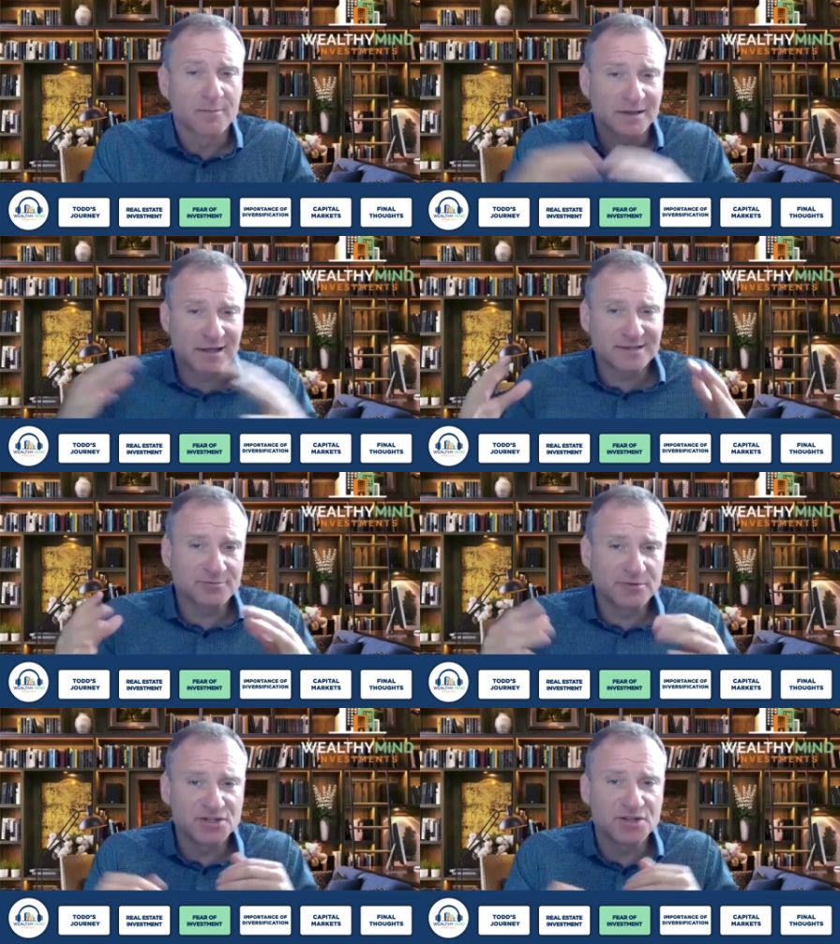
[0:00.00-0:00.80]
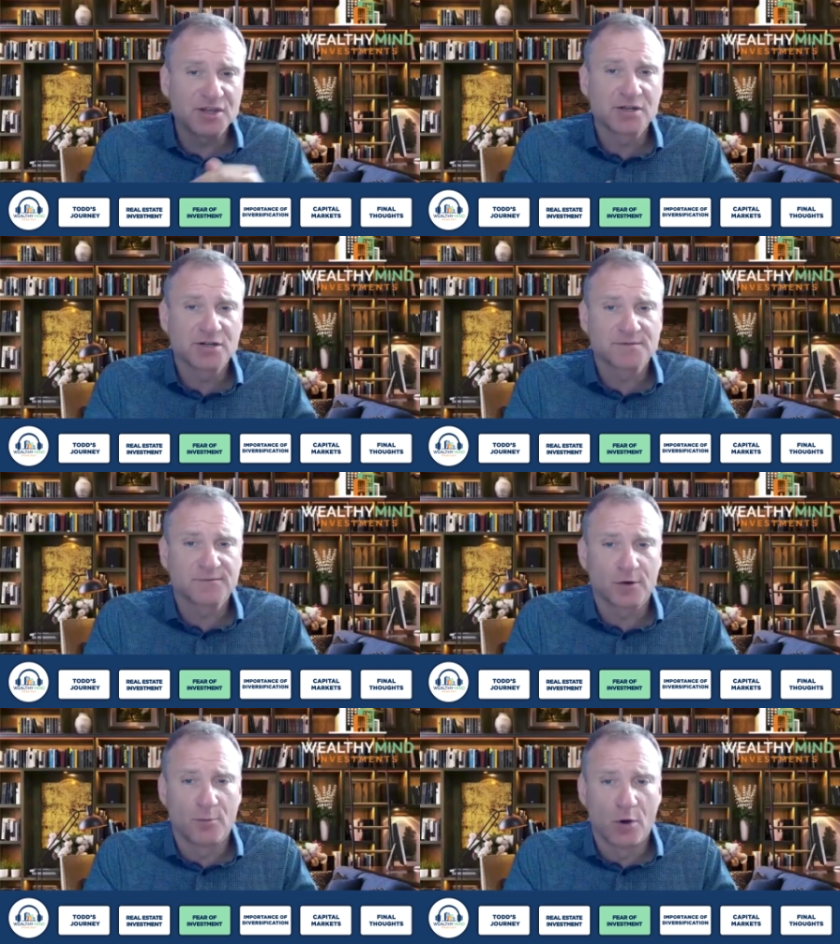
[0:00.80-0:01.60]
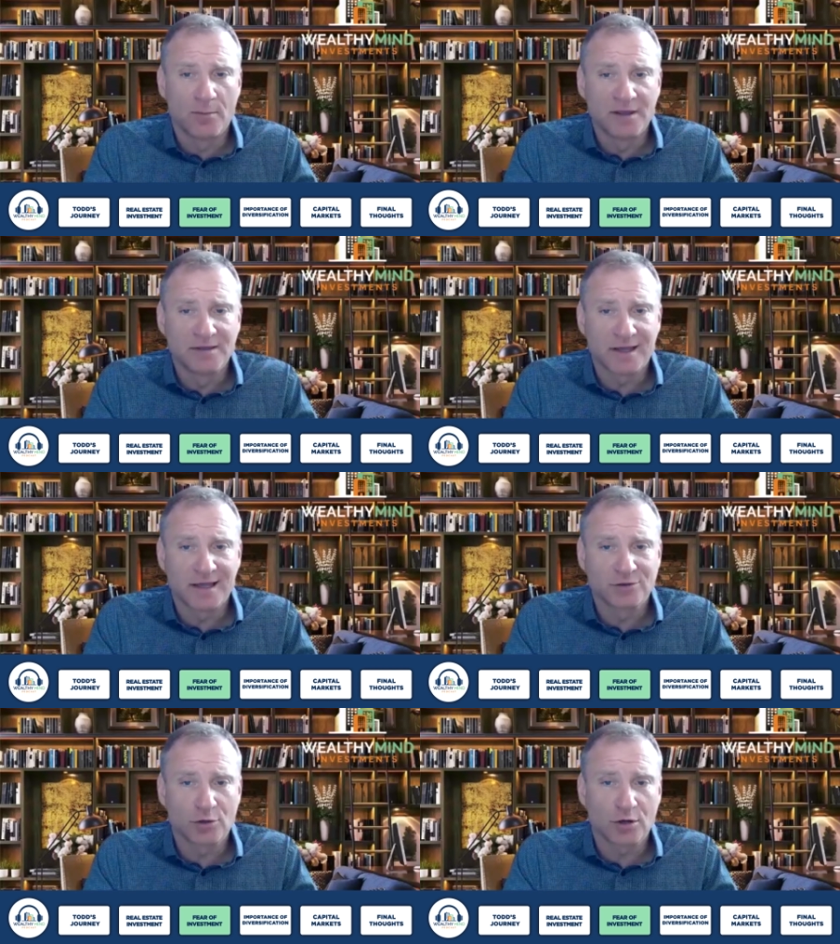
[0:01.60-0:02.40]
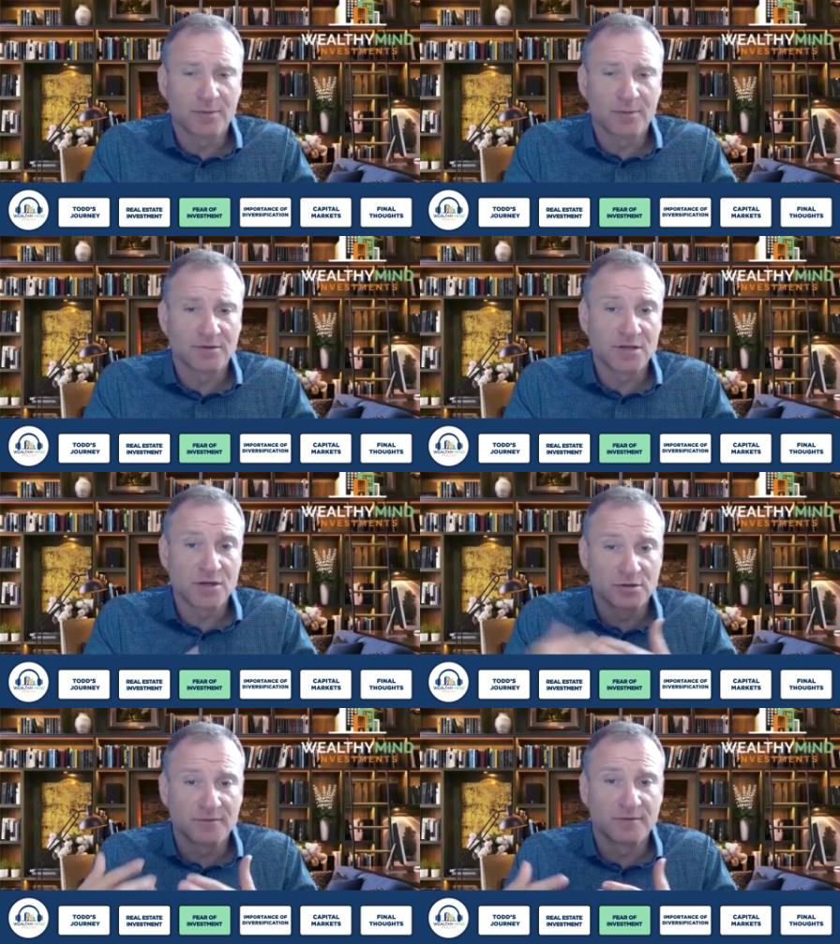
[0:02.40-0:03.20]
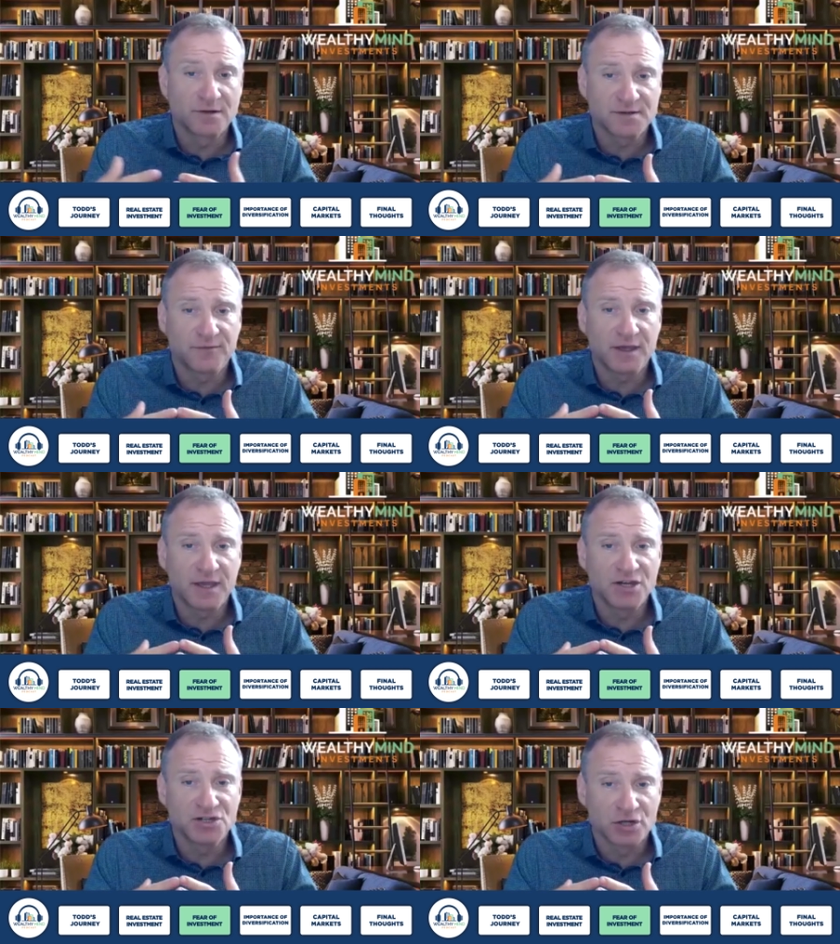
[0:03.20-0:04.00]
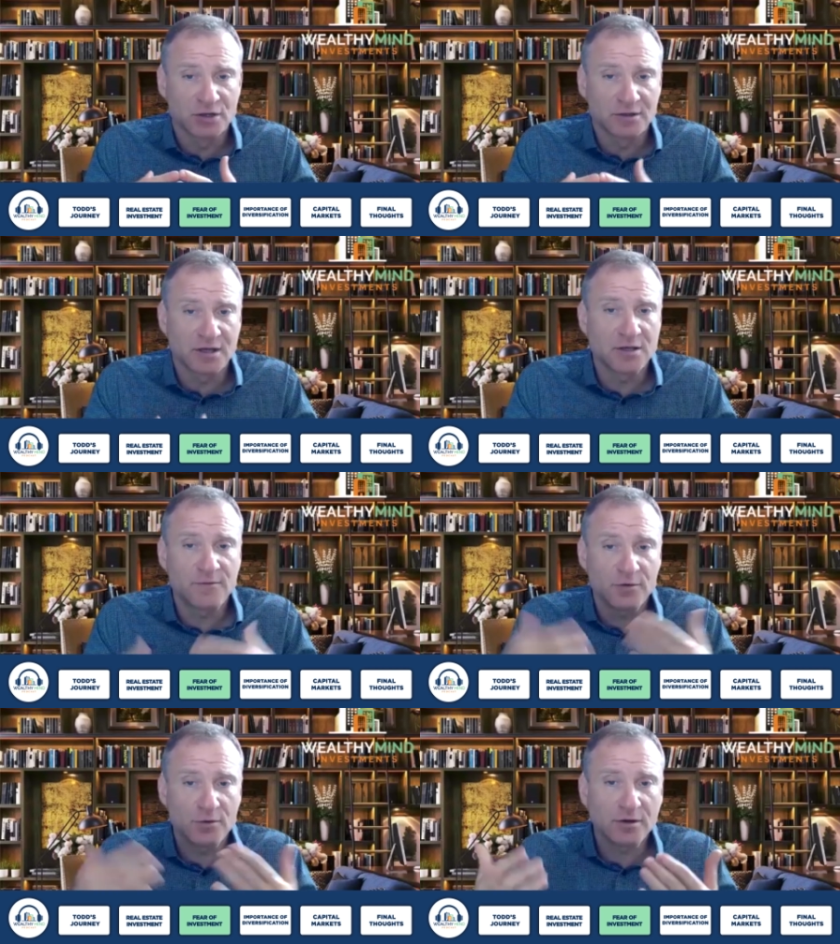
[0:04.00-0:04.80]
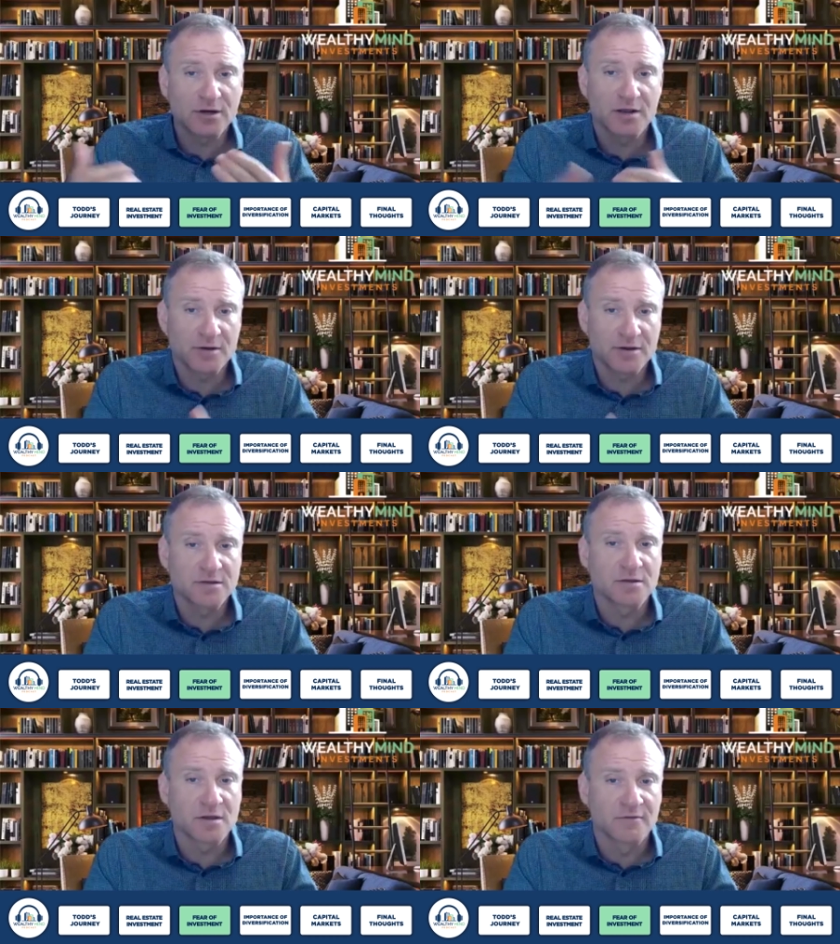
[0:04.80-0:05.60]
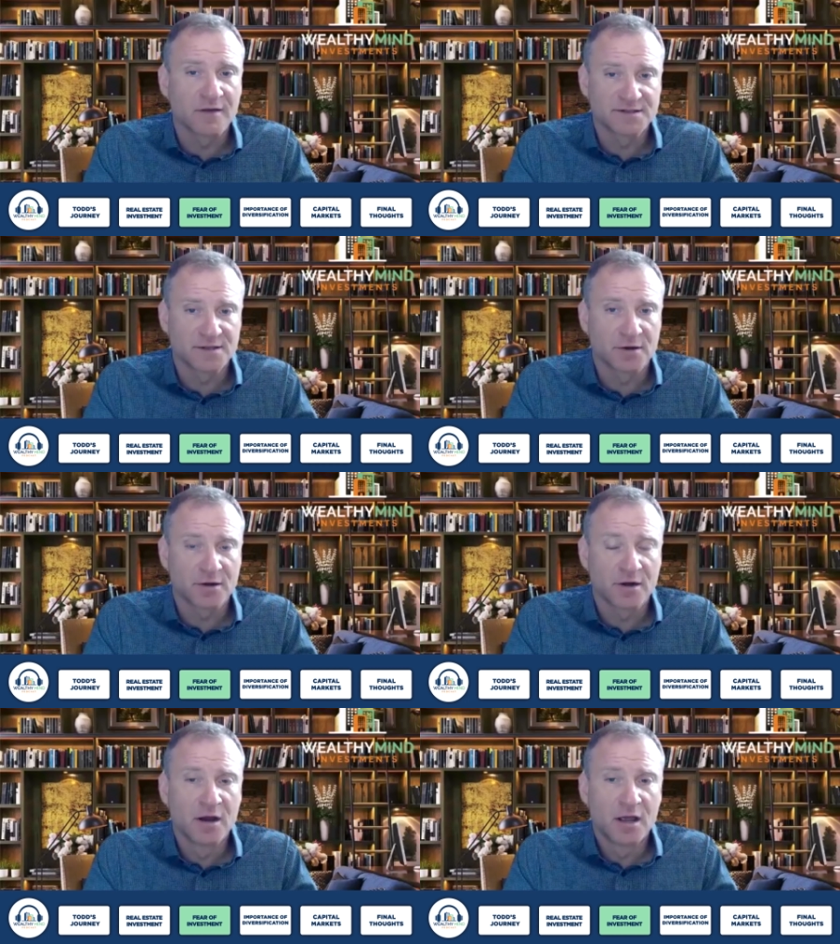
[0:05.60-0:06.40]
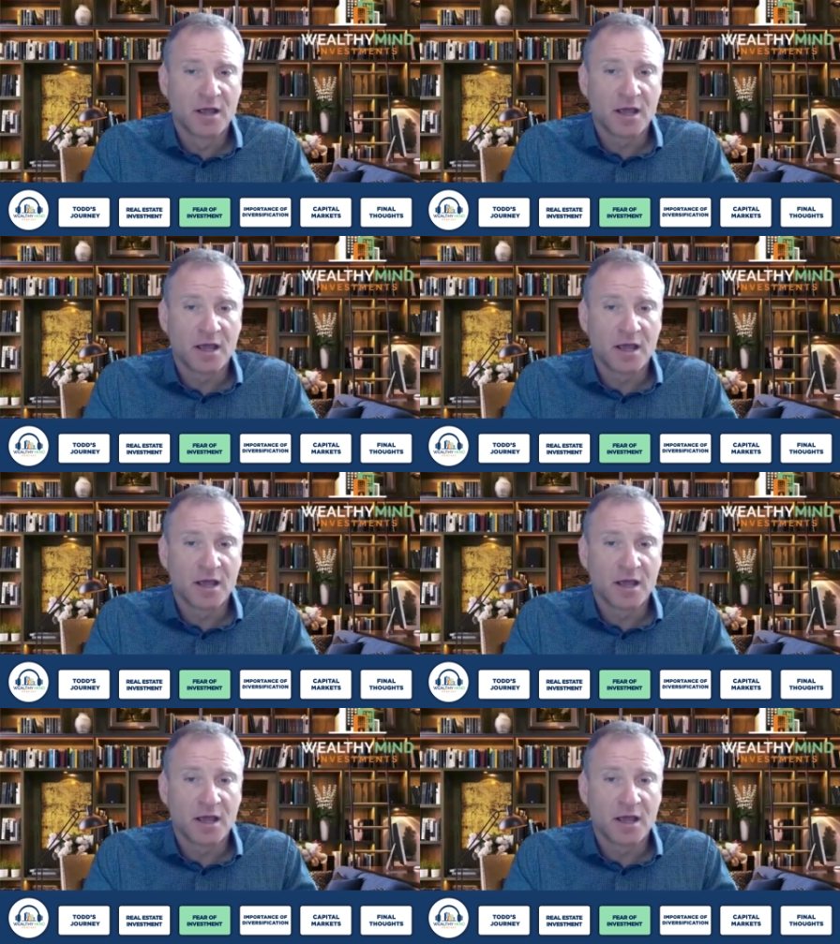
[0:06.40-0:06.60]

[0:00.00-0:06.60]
But let's switch gears for a moment and talk about you know diversification. Mm. If you are a accredited investor